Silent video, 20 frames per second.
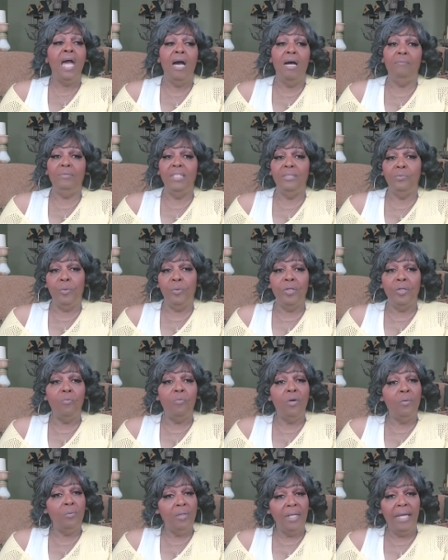I'm just working
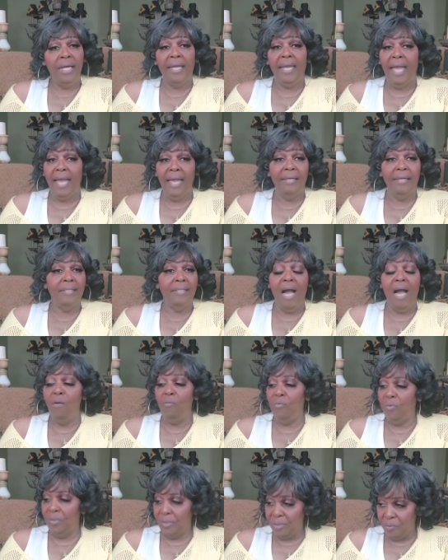with what I got.
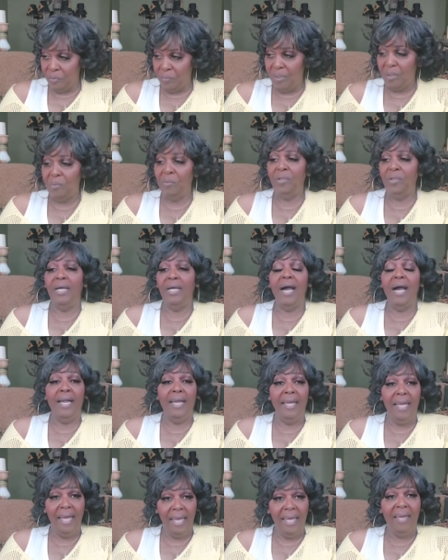I'm working with what I
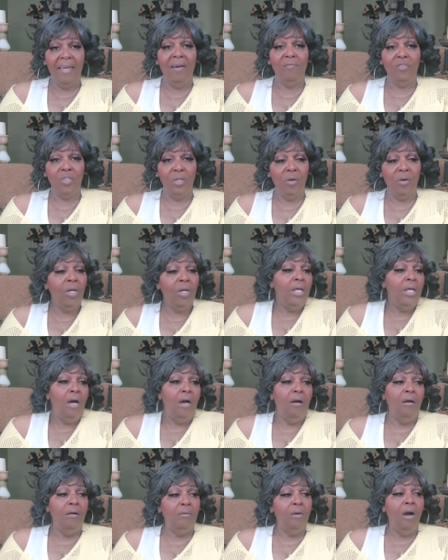have. You know,
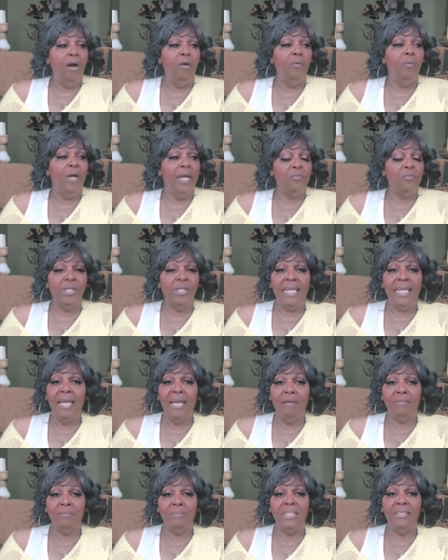what really
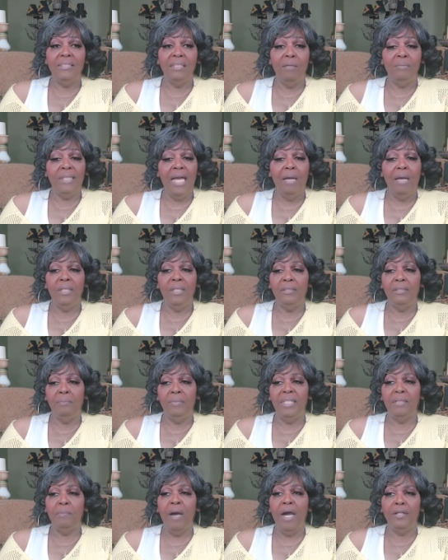helps me sometimes is a
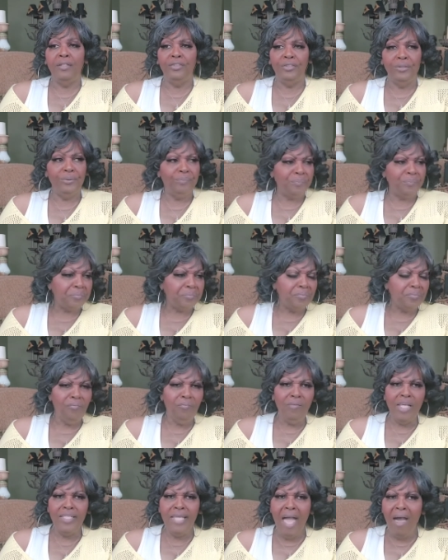big pot of soup.
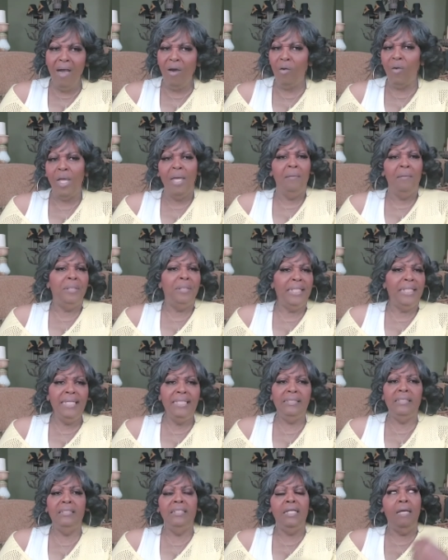Y'all,
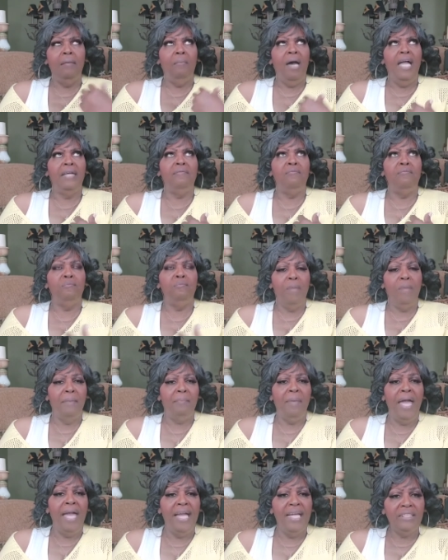please look at my
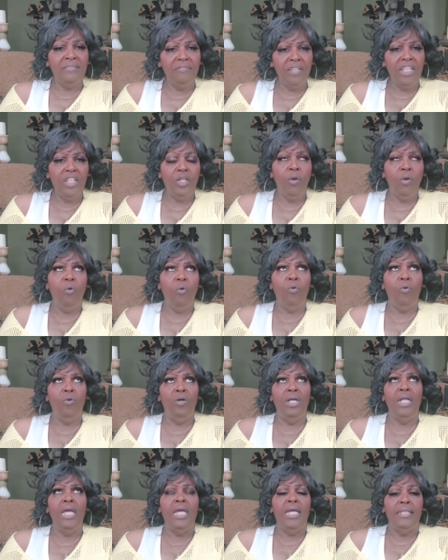past video
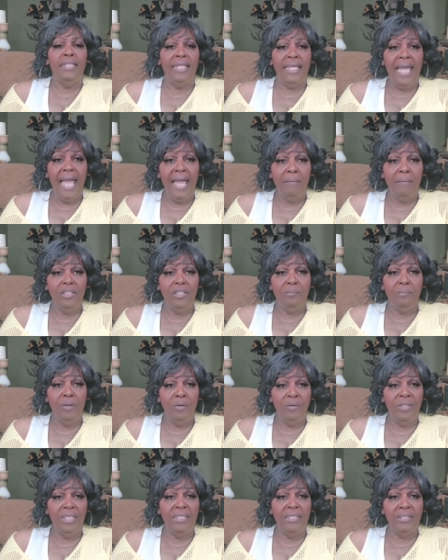on the cabbage
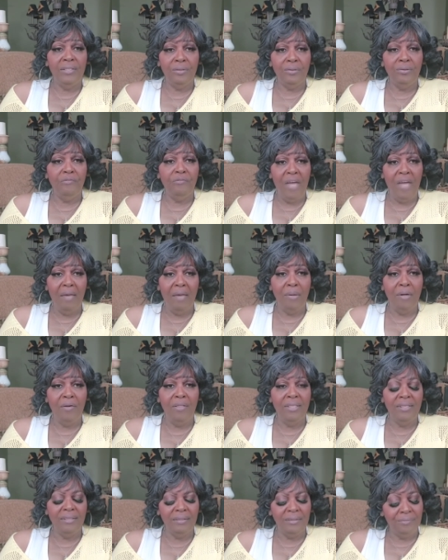burning soup, fat
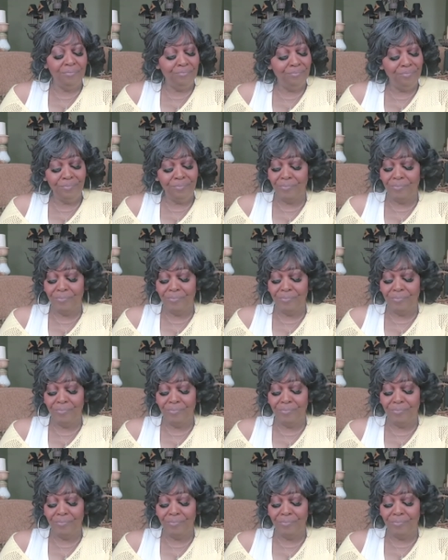burning soup.